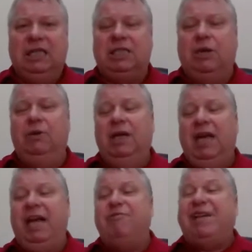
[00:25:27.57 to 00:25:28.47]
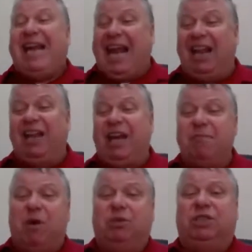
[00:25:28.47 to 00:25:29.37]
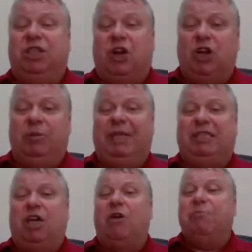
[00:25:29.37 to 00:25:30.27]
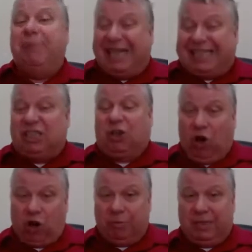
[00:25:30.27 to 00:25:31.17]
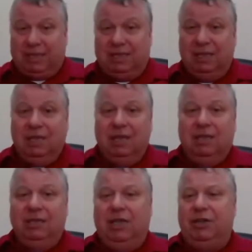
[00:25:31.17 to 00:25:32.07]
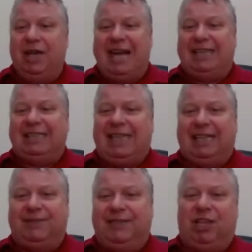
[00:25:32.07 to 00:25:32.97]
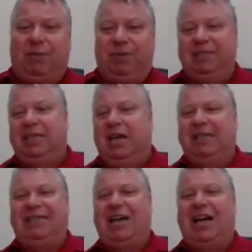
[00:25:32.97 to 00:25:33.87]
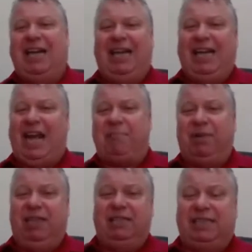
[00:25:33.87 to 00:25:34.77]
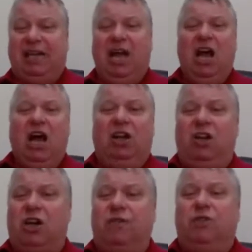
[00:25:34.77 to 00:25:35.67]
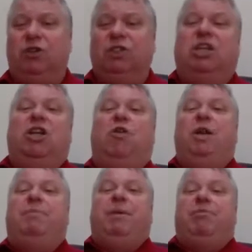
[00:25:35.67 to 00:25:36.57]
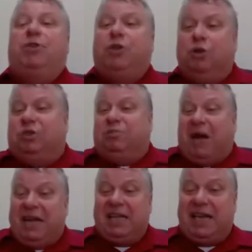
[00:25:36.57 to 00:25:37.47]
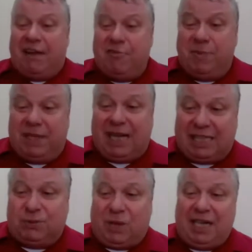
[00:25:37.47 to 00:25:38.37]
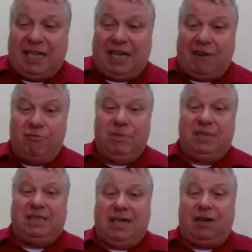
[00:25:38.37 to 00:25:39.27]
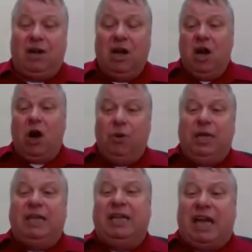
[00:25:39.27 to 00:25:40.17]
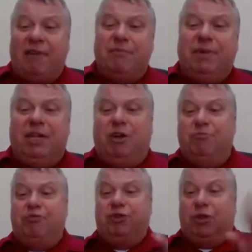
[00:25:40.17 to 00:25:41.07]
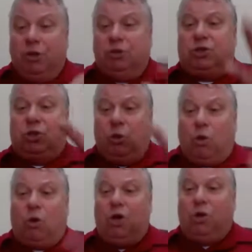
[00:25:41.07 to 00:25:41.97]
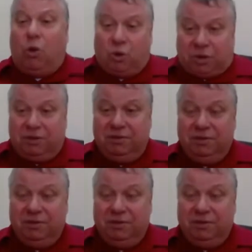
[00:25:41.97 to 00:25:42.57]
So in reality, most economies are mixed economies. The United States, for example, is not entirely capitalistic. A lot of goods can only be produced by the government. That's why the government's there. Only the government can produce law and order.